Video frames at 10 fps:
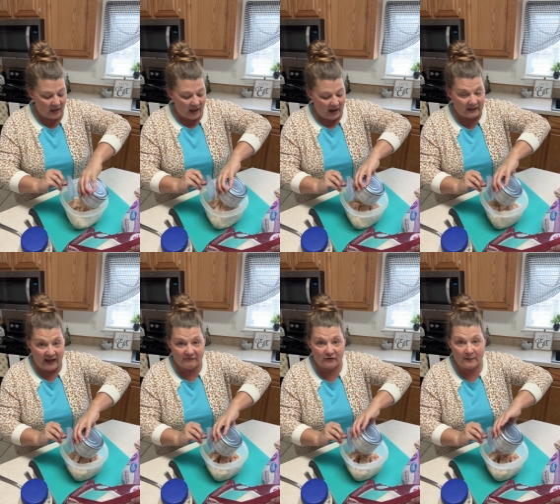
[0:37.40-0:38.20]
I
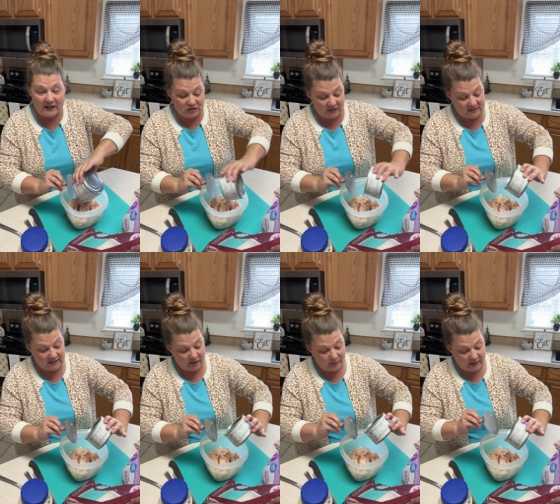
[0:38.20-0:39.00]
like for my chicken
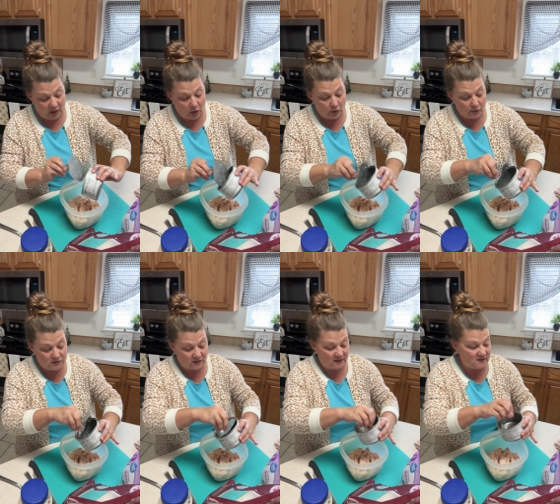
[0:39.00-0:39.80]
salad to be cold,
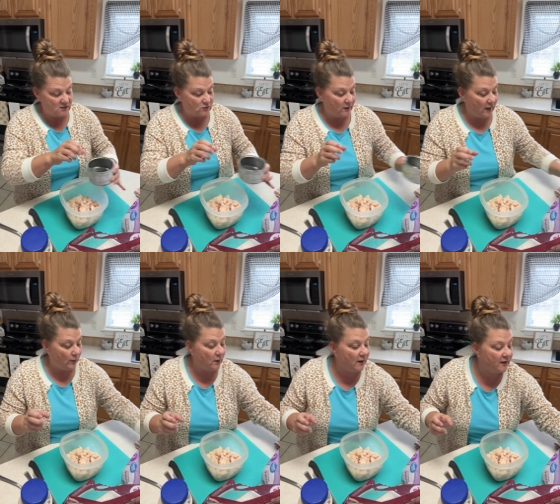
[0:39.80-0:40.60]
so this is what I
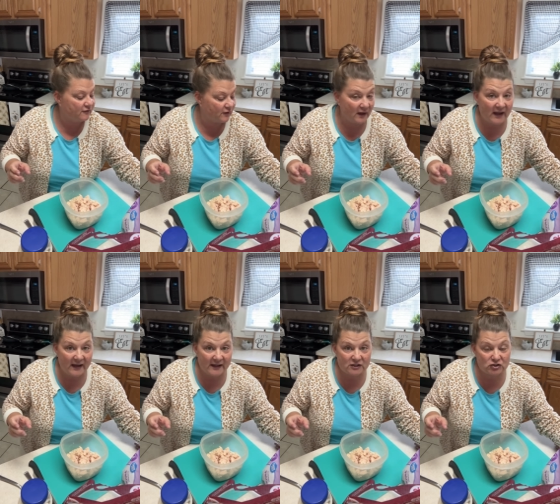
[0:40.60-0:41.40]
want for
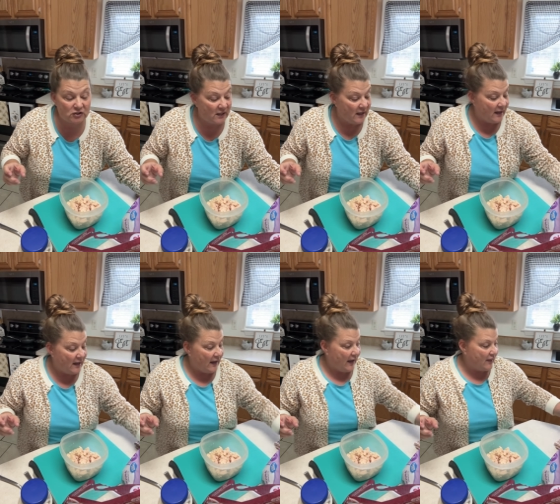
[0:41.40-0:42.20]
lunch,
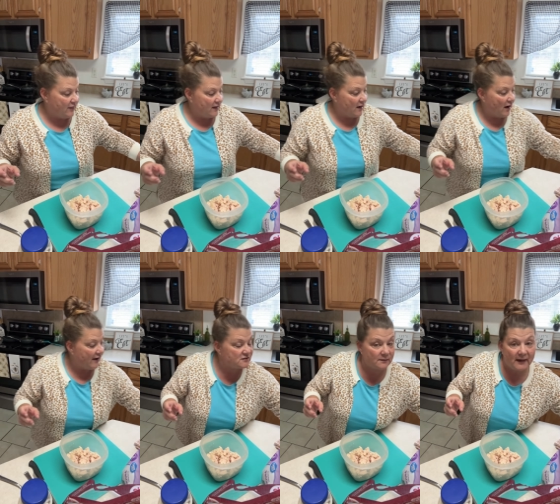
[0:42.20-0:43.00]
and then I'll
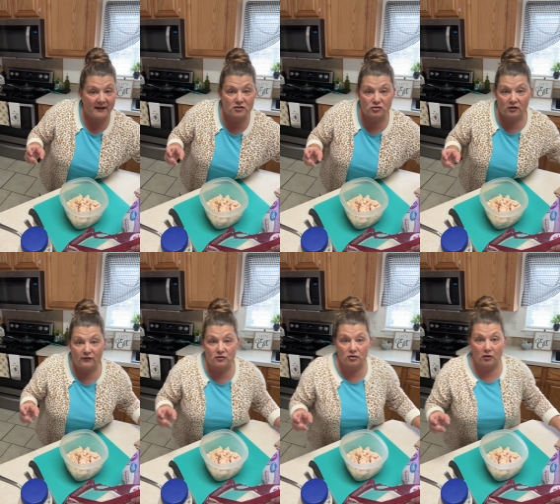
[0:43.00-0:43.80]
have some extra
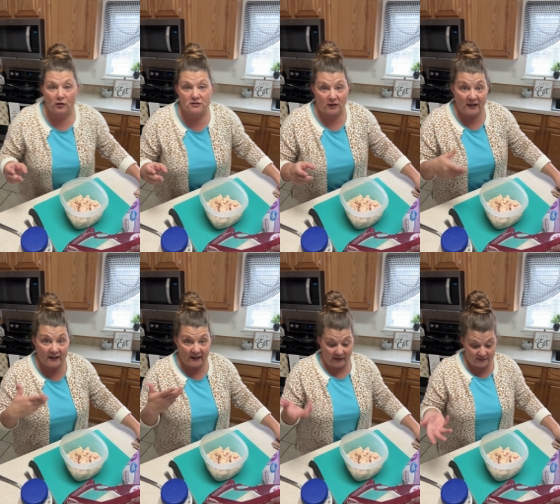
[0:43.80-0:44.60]
for Gerald so he
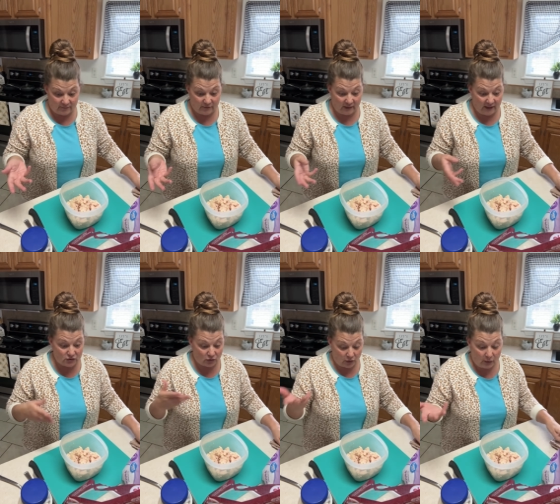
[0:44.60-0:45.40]
can have some for
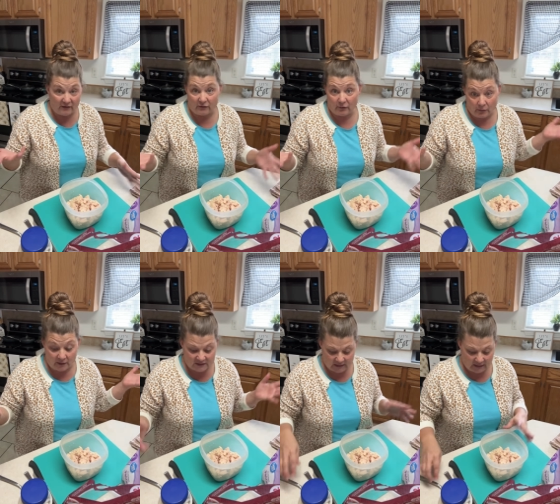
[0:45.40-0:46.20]
lunch or whoever
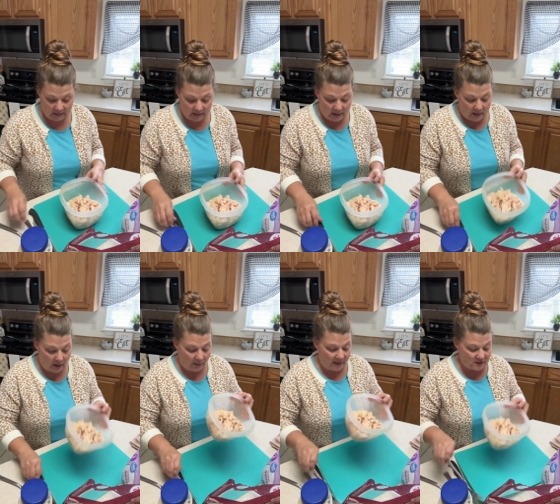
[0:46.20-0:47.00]
wants any.
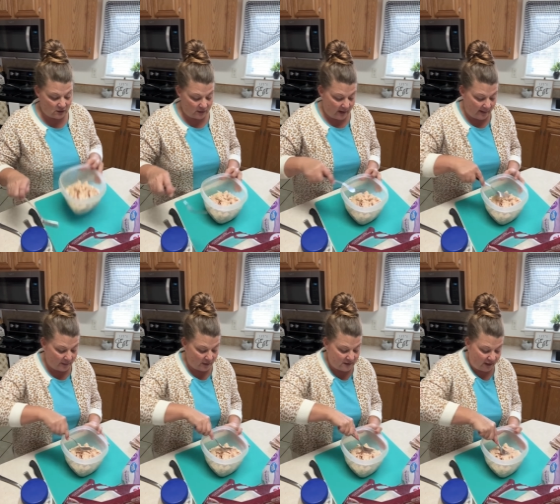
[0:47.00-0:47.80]
Okay, so now I'm
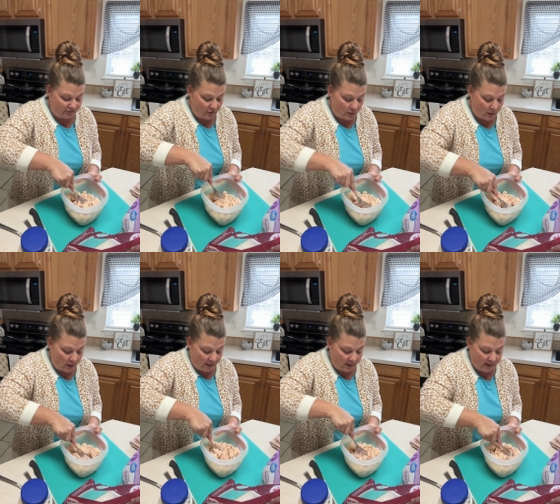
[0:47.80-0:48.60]
gonna take a
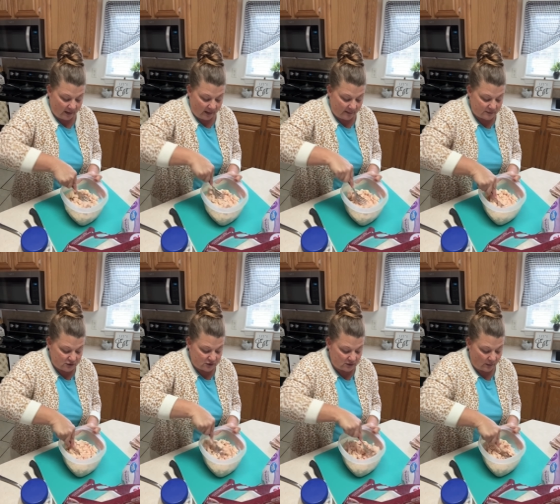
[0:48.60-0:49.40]
fork and I'm
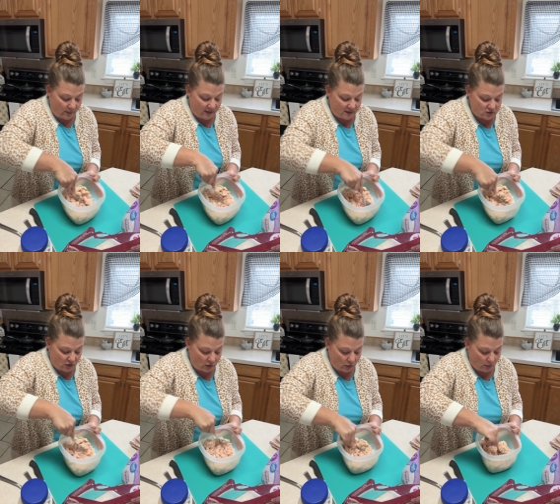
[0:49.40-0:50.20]
just going
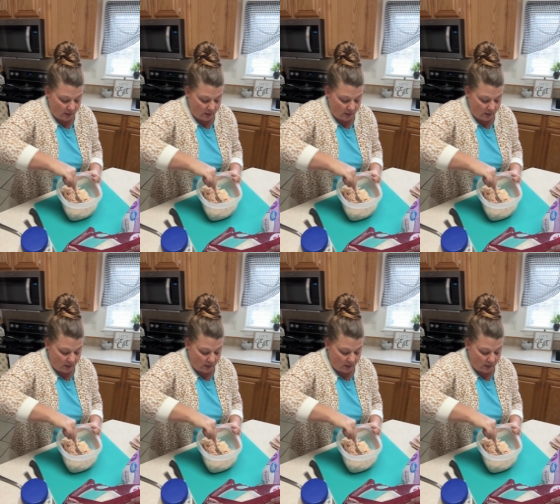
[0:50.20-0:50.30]
to